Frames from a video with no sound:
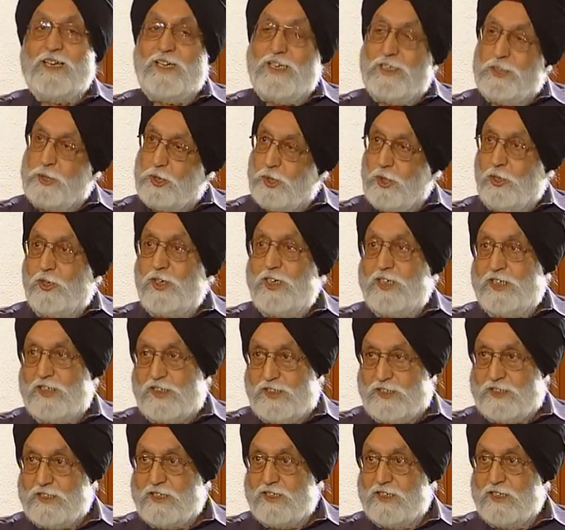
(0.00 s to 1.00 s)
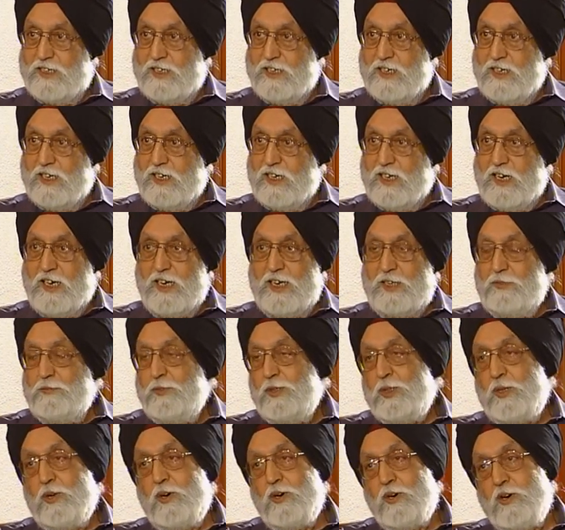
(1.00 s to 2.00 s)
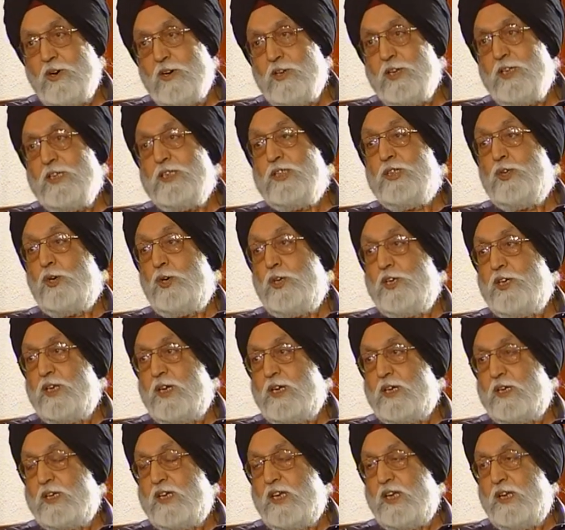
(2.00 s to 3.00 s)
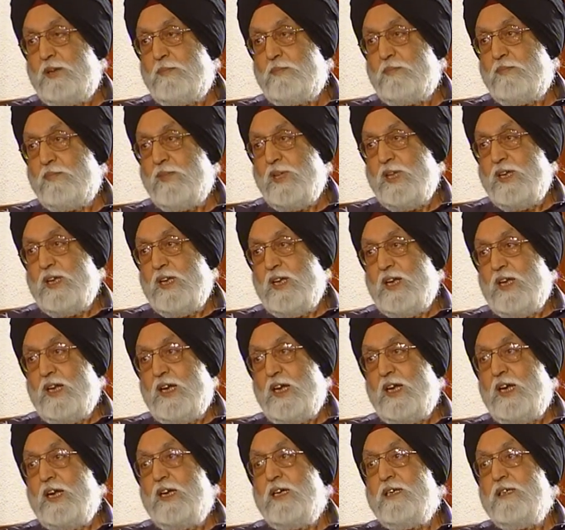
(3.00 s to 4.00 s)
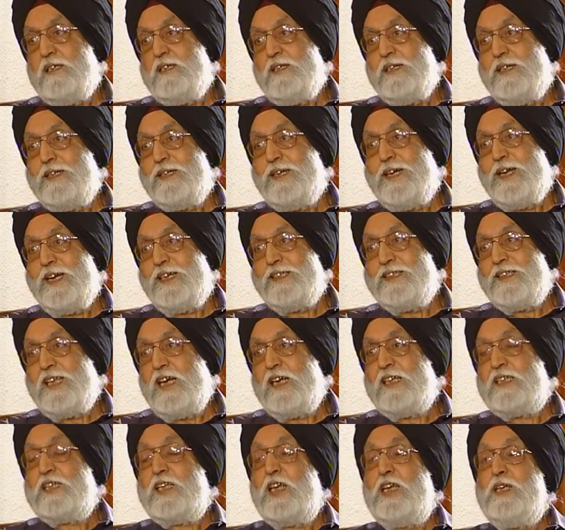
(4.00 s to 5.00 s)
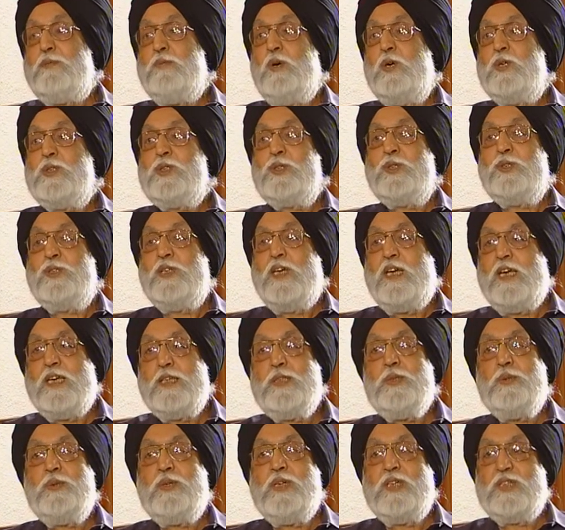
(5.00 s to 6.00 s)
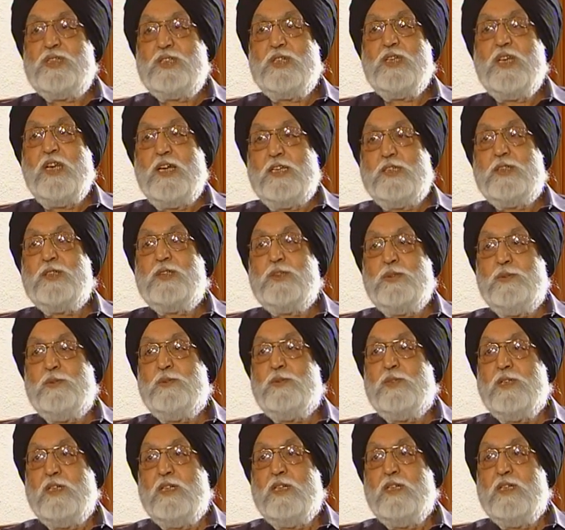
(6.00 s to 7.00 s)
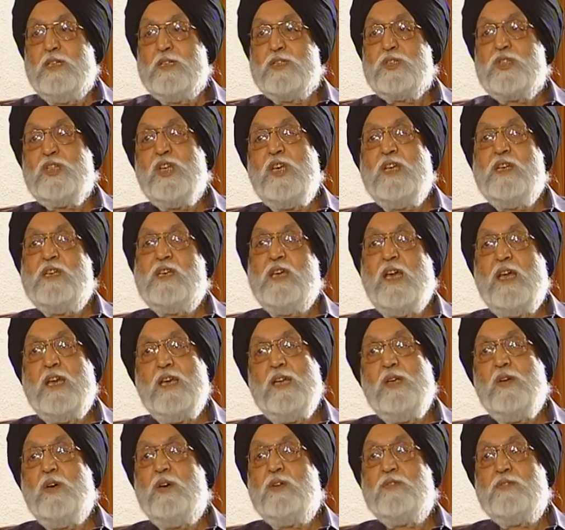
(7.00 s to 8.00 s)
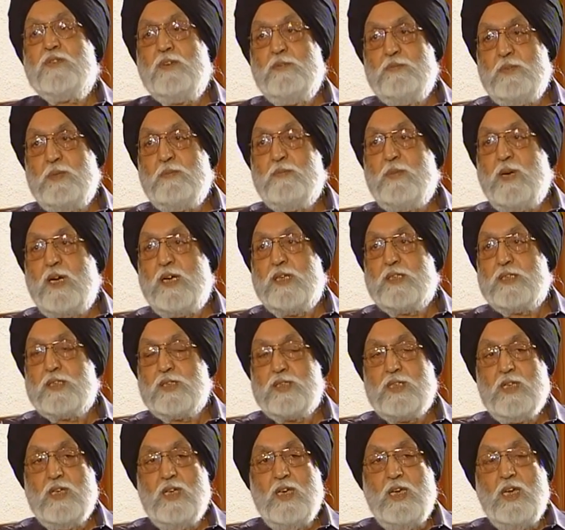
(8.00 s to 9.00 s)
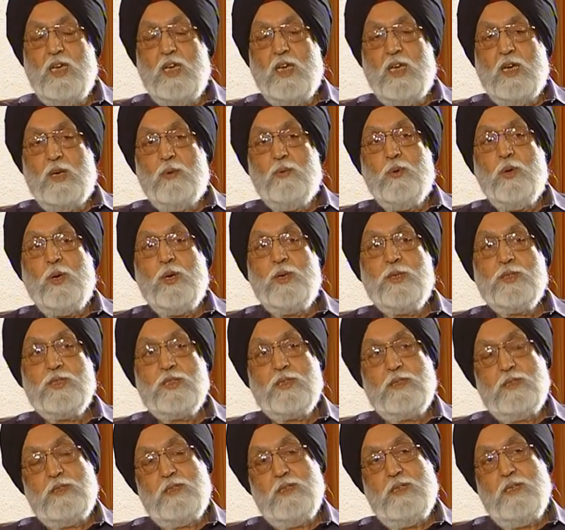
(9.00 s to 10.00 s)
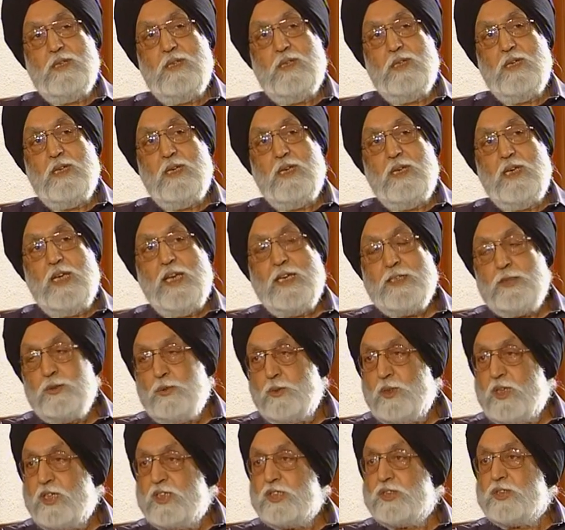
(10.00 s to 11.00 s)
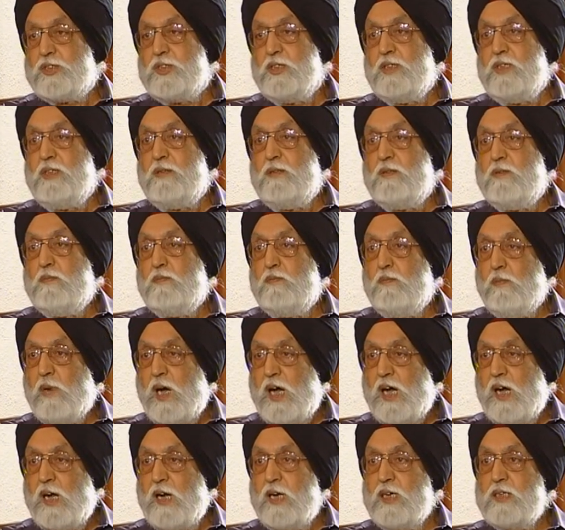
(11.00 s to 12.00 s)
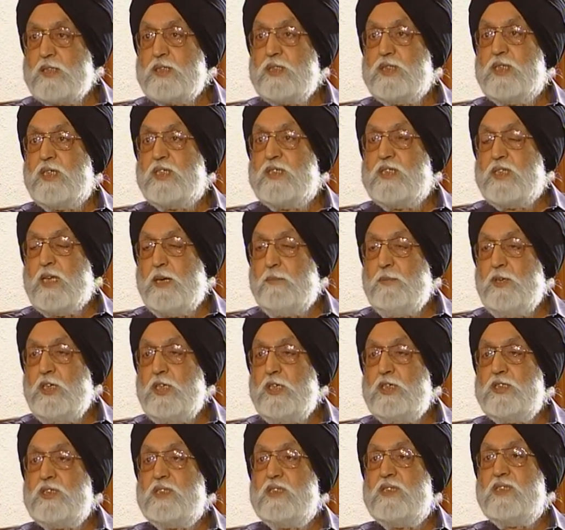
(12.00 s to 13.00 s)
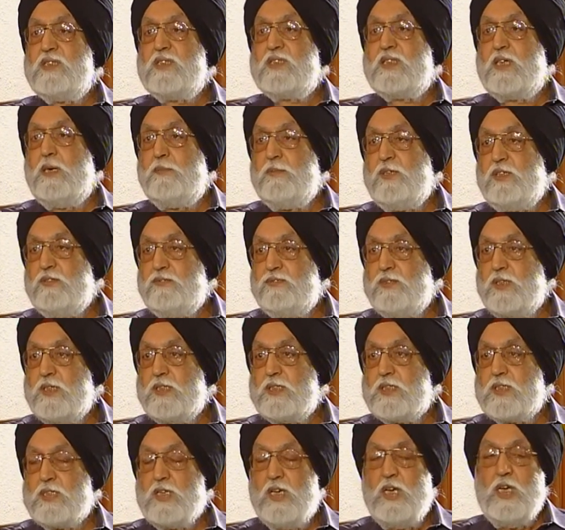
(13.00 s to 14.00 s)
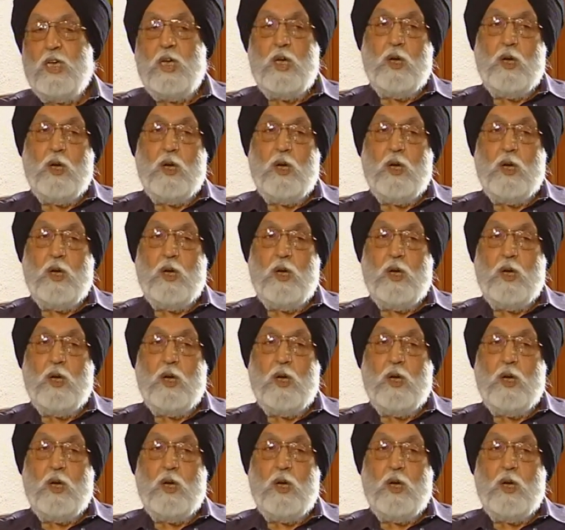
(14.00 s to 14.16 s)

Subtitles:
enjoying it. And we all enjoyed our game. And at that time also the education attitude, still carrying on from the past, was education, marks, examinations coming first,